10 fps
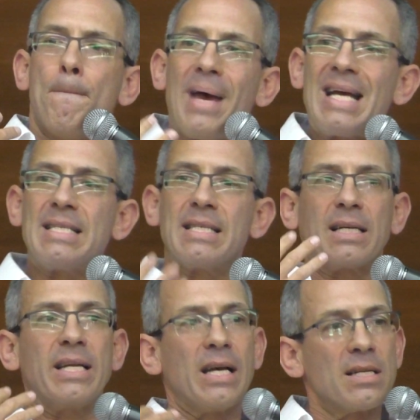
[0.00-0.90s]

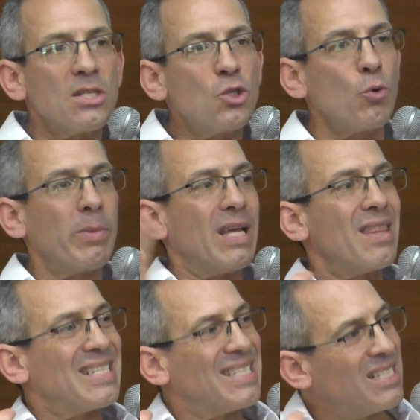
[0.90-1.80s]
basically
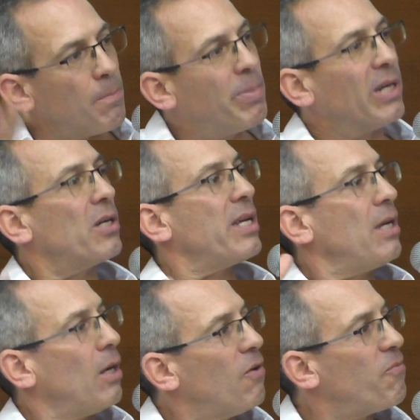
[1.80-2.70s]
assuming the
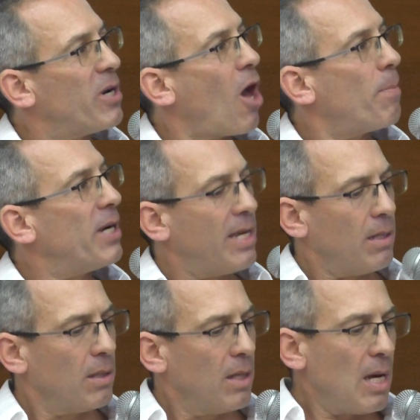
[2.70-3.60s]
stability of monopoly,